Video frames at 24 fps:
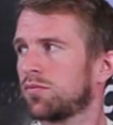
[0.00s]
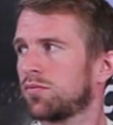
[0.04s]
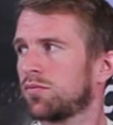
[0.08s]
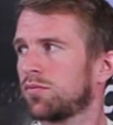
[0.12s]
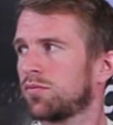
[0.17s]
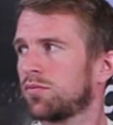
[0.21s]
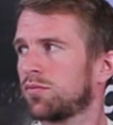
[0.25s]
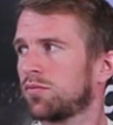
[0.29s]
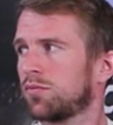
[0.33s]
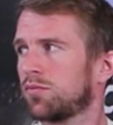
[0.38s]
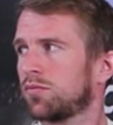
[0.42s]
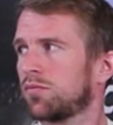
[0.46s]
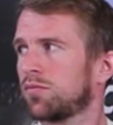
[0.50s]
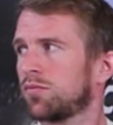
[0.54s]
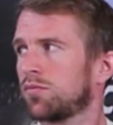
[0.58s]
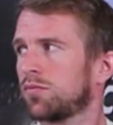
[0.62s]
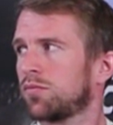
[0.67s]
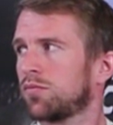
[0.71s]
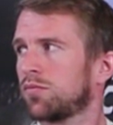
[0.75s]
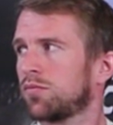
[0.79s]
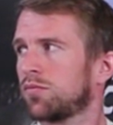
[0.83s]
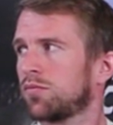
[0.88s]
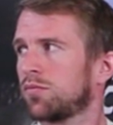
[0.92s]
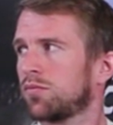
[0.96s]

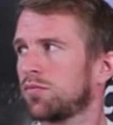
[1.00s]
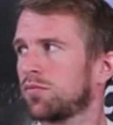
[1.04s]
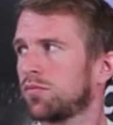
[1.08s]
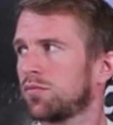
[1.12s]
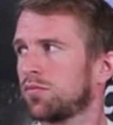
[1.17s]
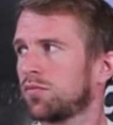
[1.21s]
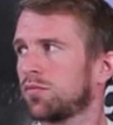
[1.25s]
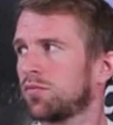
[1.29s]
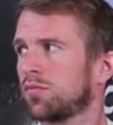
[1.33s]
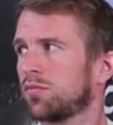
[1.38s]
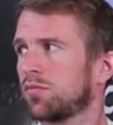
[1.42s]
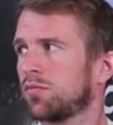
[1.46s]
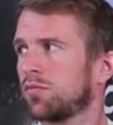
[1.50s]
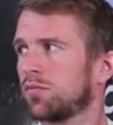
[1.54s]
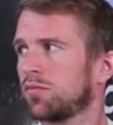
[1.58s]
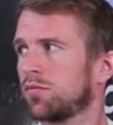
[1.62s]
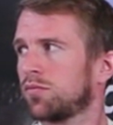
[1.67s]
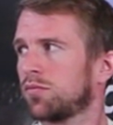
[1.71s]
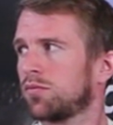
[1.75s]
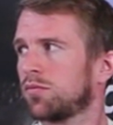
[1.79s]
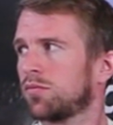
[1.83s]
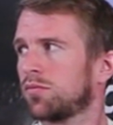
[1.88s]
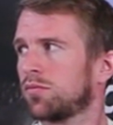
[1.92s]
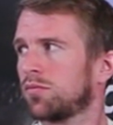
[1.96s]

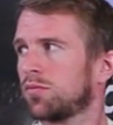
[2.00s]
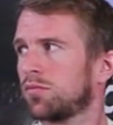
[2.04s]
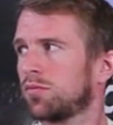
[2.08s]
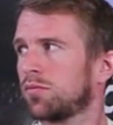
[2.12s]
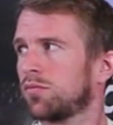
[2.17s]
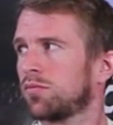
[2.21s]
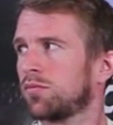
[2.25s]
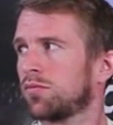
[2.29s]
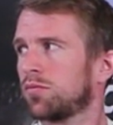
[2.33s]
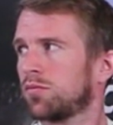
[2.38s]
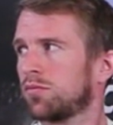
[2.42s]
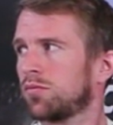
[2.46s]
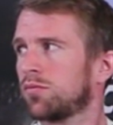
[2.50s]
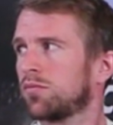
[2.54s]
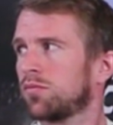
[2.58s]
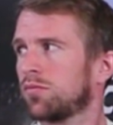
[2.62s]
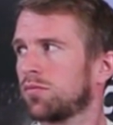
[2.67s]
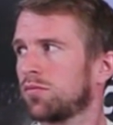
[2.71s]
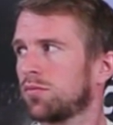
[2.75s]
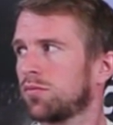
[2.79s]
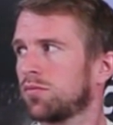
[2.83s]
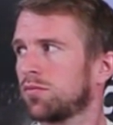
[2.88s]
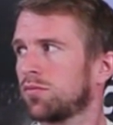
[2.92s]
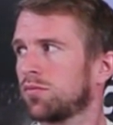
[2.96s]

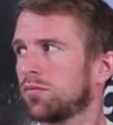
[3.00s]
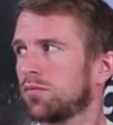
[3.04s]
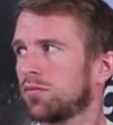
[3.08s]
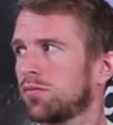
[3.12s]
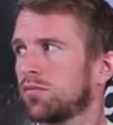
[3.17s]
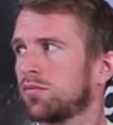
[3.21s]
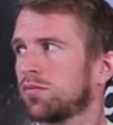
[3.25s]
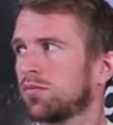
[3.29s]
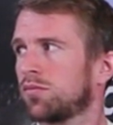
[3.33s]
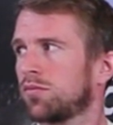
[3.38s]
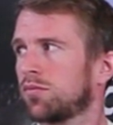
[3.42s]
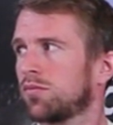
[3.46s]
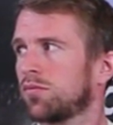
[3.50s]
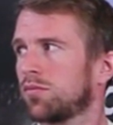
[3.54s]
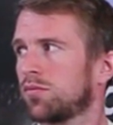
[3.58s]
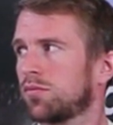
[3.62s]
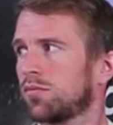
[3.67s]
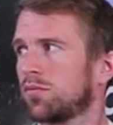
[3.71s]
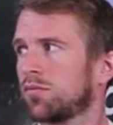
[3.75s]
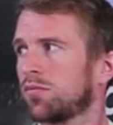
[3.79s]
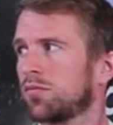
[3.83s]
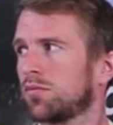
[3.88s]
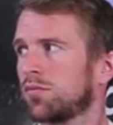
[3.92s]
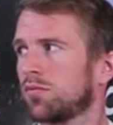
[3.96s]

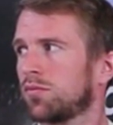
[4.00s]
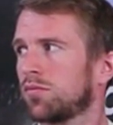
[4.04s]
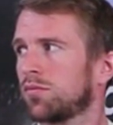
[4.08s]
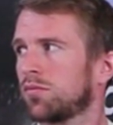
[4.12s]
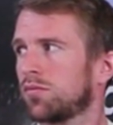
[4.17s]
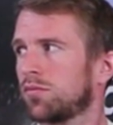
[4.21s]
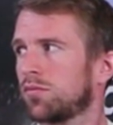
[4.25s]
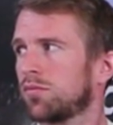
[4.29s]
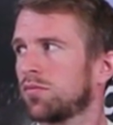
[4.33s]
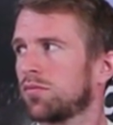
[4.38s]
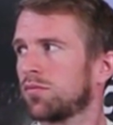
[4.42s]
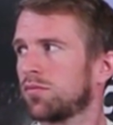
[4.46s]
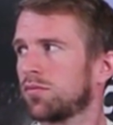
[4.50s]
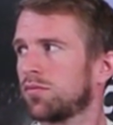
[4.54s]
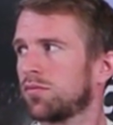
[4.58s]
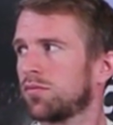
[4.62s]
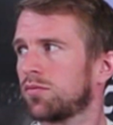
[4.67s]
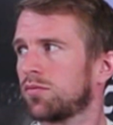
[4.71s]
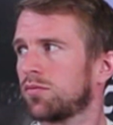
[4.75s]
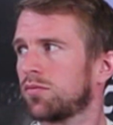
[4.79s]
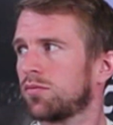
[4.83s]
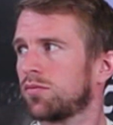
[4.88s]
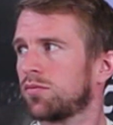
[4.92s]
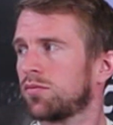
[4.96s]

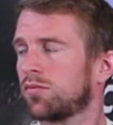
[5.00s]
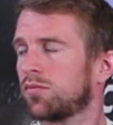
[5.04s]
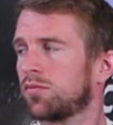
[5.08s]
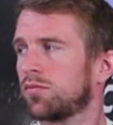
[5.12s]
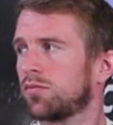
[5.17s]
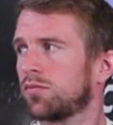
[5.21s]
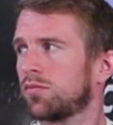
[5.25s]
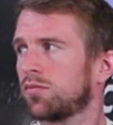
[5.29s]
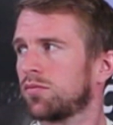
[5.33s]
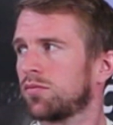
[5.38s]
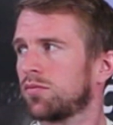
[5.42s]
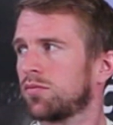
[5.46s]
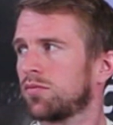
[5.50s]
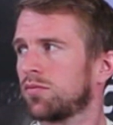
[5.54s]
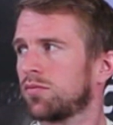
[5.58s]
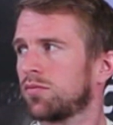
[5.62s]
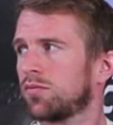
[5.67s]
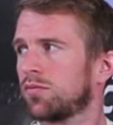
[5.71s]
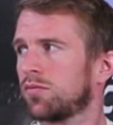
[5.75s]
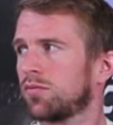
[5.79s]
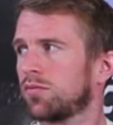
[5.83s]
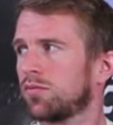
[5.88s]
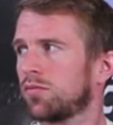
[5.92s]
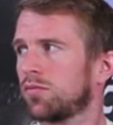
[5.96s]

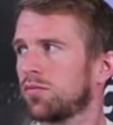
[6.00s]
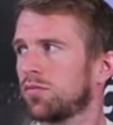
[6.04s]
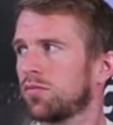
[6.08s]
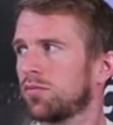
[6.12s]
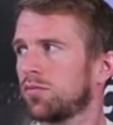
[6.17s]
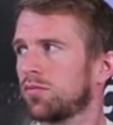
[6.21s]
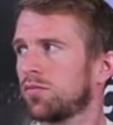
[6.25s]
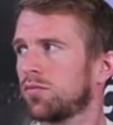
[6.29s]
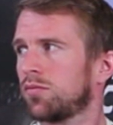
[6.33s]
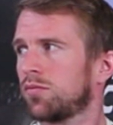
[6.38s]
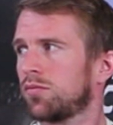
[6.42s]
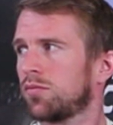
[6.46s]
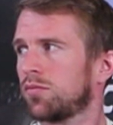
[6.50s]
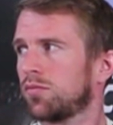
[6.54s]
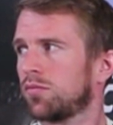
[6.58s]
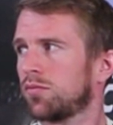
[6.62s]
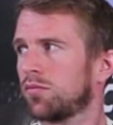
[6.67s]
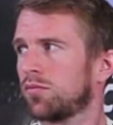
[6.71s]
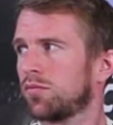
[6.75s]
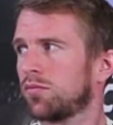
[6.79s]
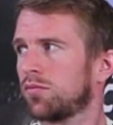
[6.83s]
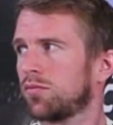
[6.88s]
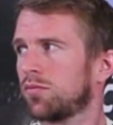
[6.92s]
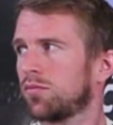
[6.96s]

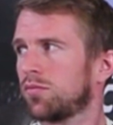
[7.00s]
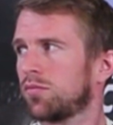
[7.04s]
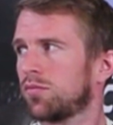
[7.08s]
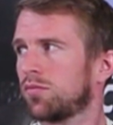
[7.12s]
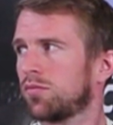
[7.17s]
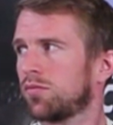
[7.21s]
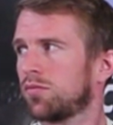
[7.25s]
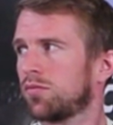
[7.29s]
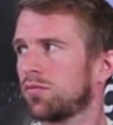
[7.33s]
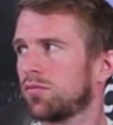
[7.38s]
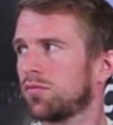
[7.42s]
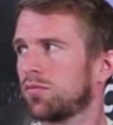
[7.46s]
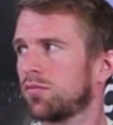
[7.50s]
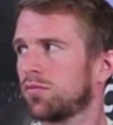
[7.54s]
No words are spoken by the person on screen.